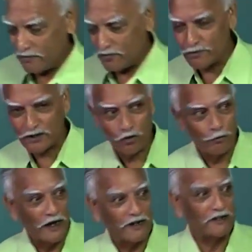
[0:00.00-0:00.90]
we must go
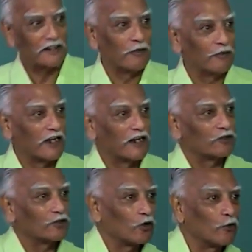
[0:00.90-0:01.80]
back in time
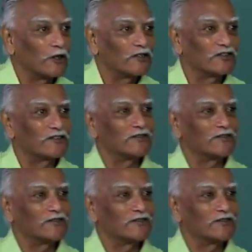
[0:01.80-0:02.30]
again to the Romans.